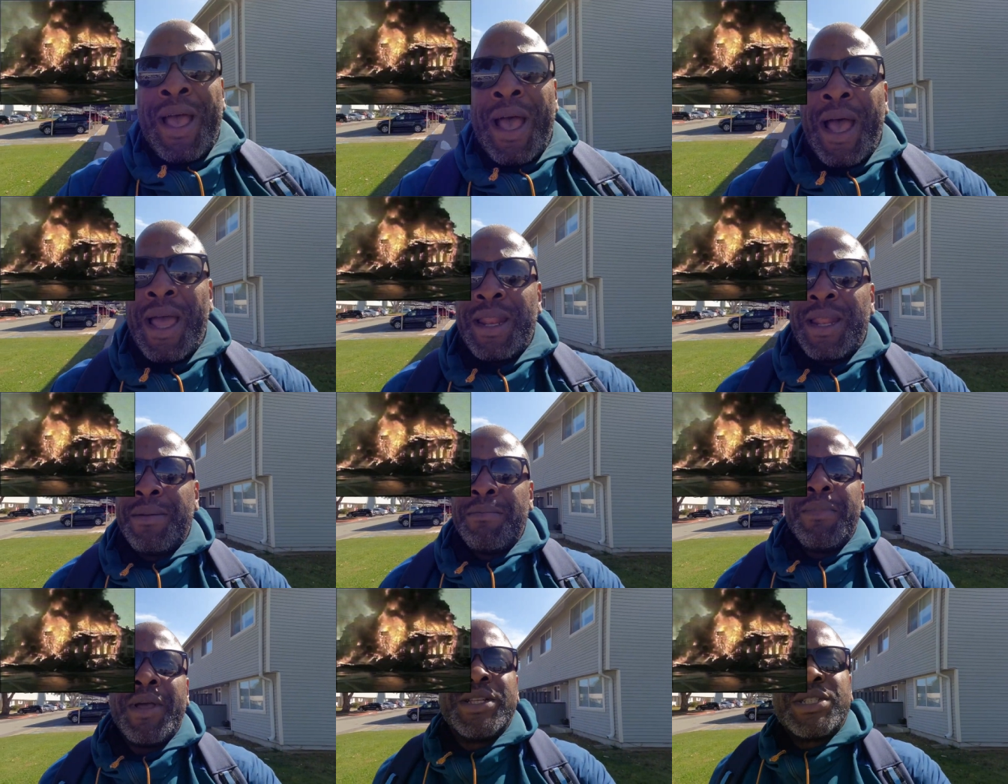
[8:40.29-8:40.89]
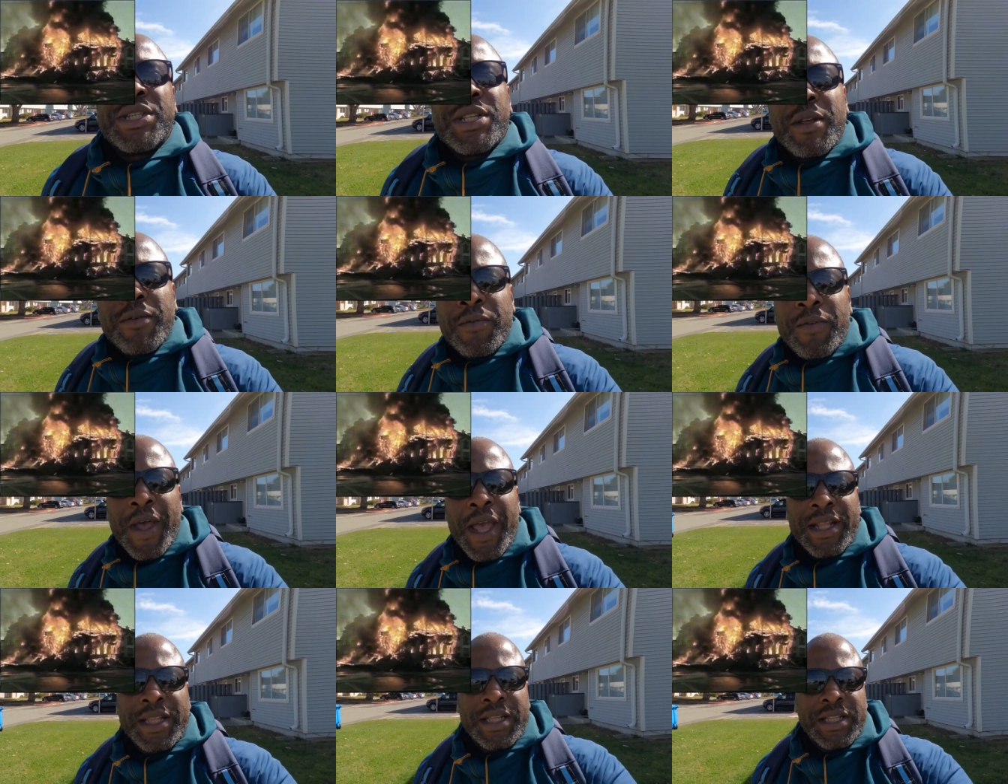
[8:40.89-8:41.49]
I didn't mention the
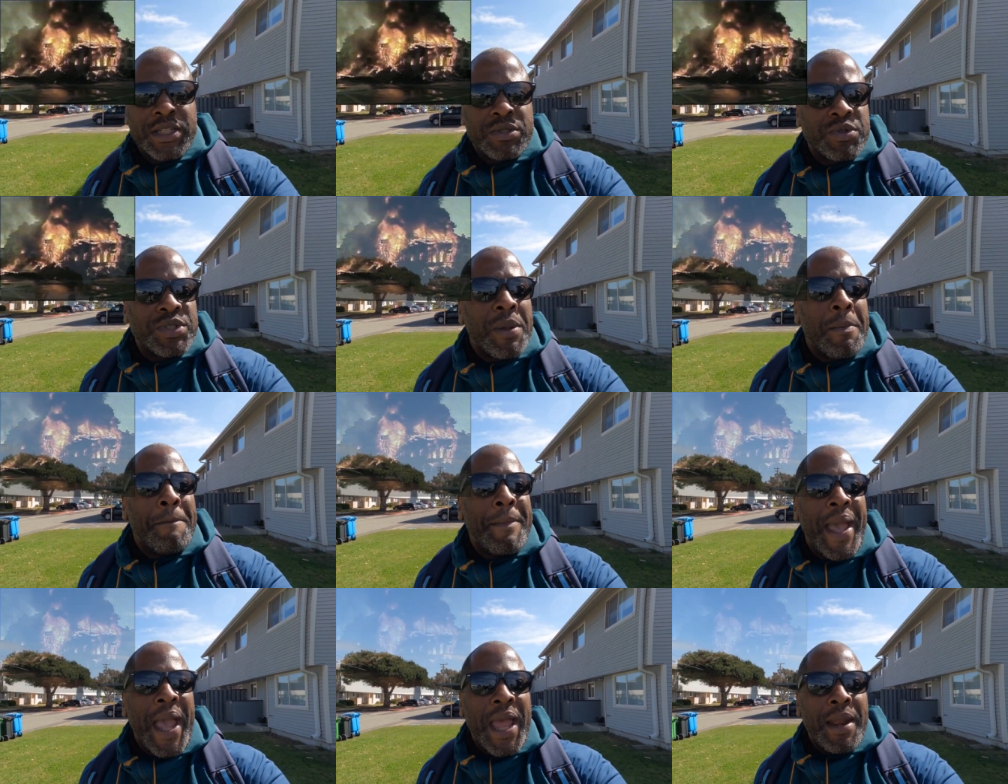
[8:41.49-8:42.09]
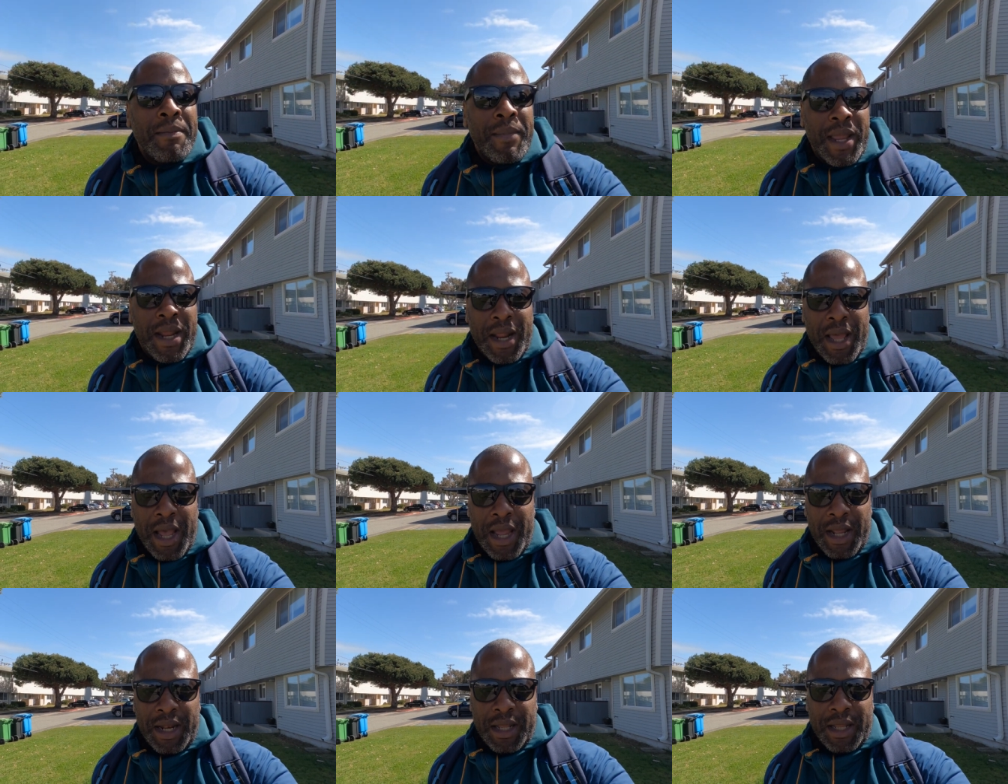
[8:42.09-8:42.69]
fact that this was a man-made
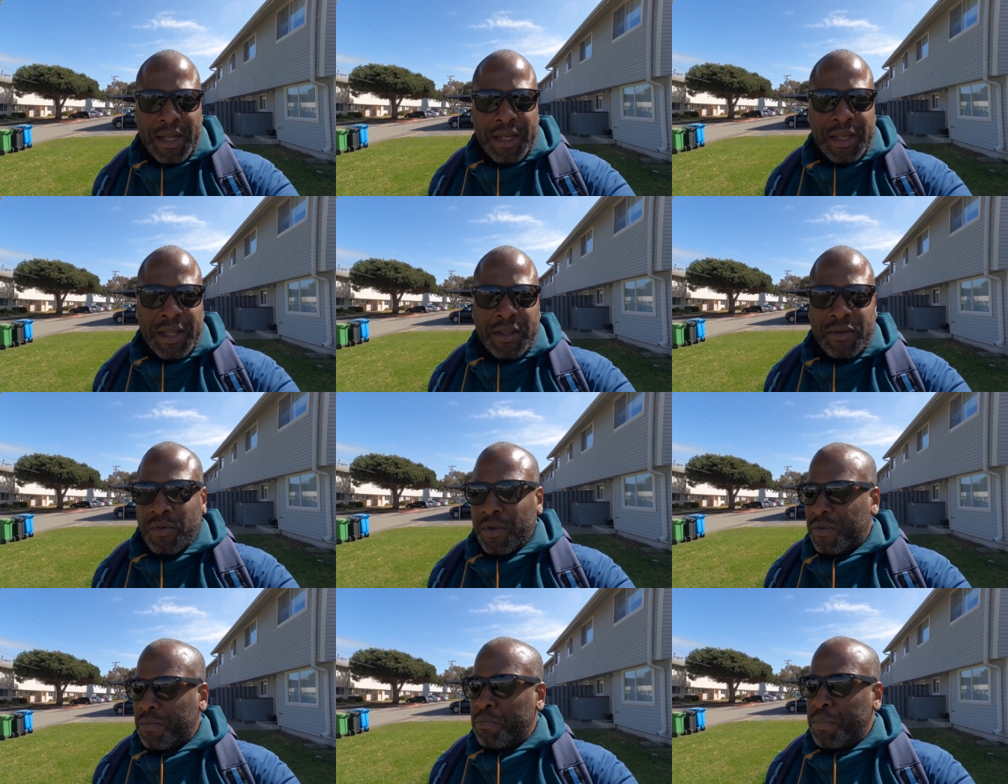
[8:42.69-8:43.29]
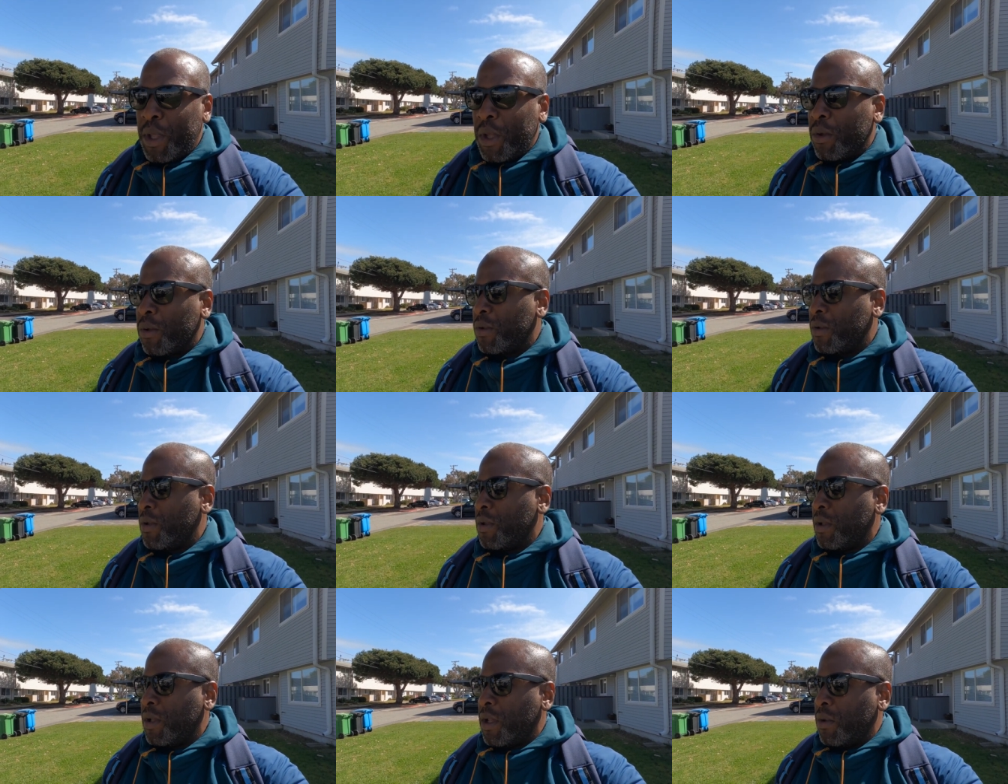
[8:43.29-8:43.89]
island. This was built.
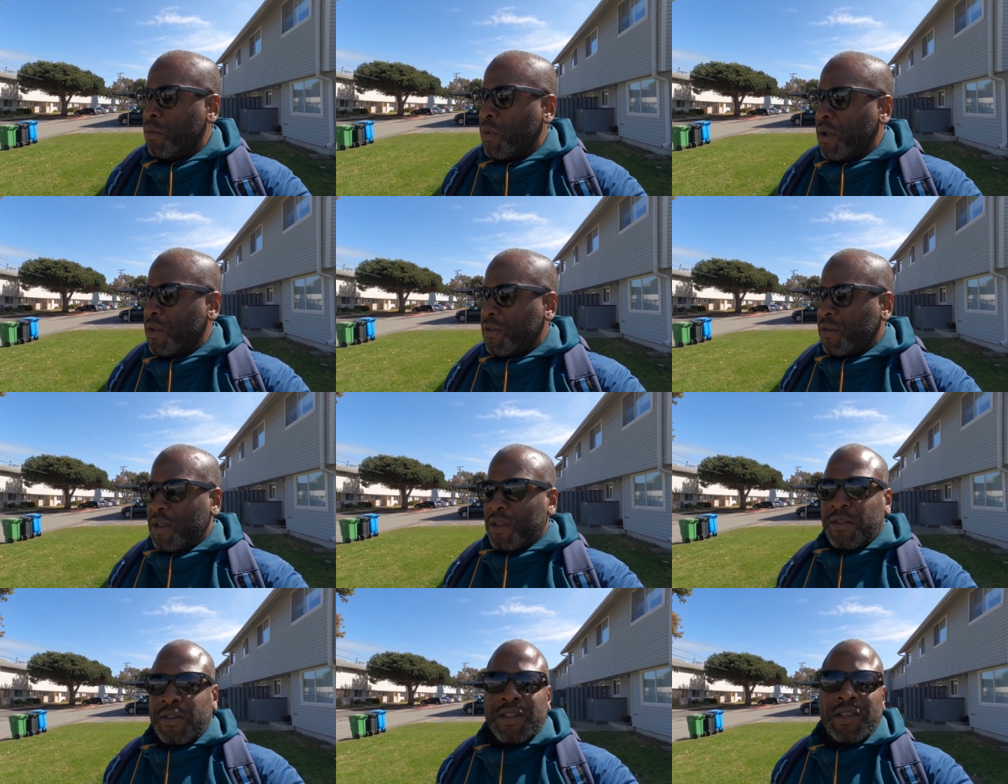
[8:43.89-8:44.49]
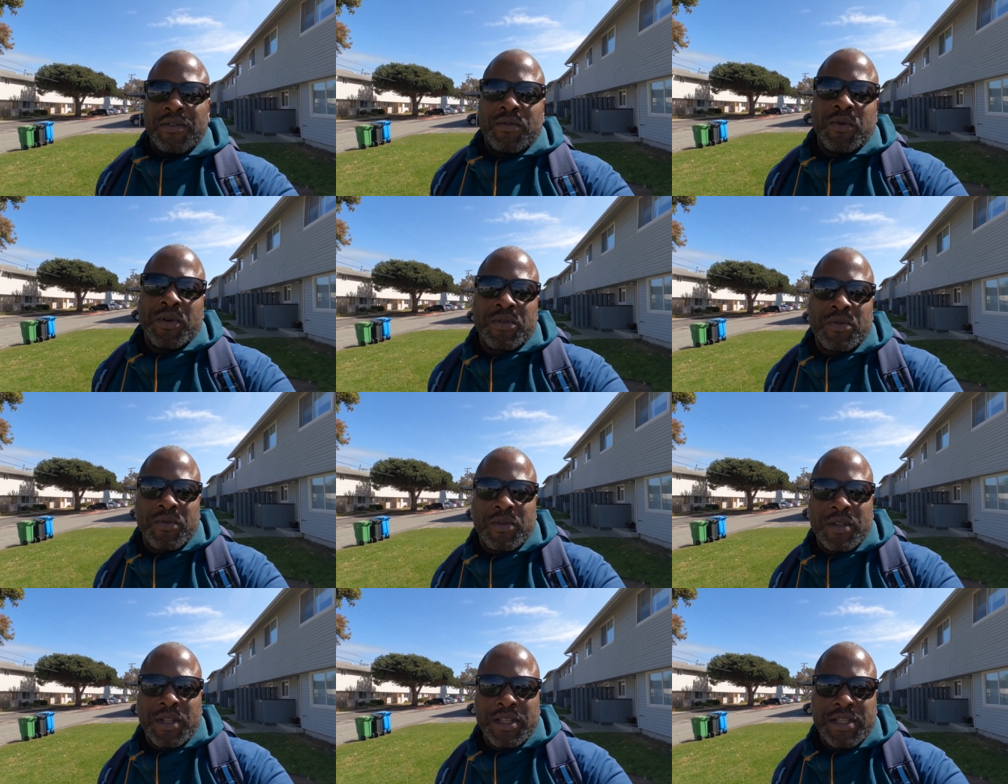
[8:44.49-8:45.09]
It was, this, this,
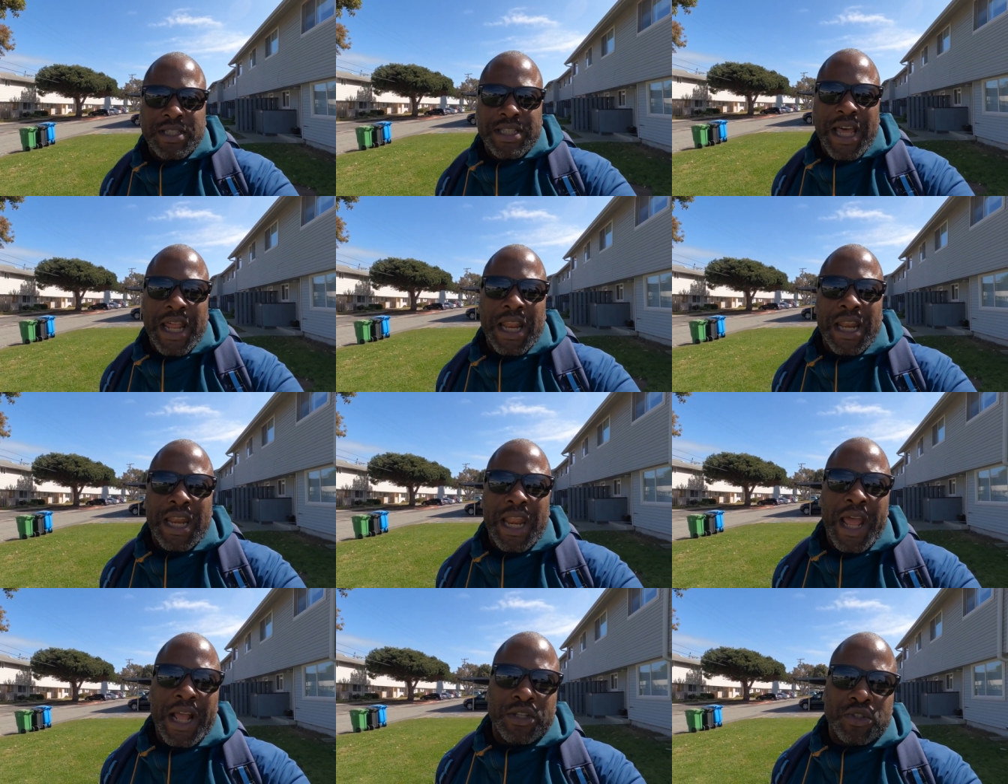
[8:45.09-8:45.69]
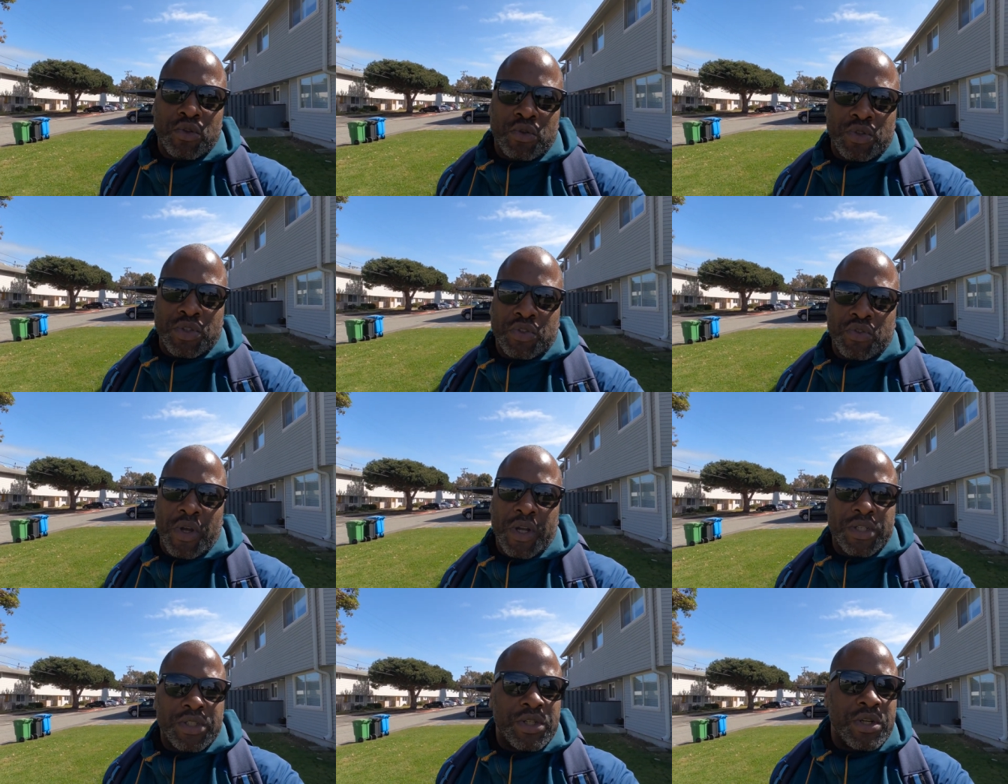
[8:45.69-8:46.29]
was, this is not a natural
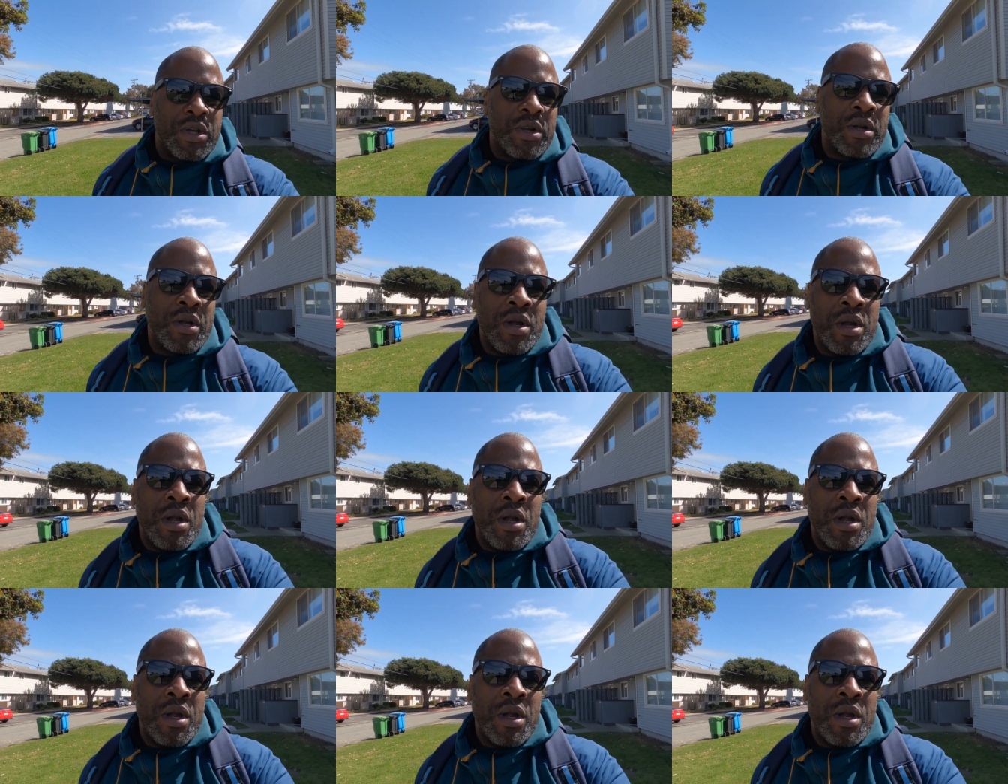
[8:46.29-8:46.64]
structure.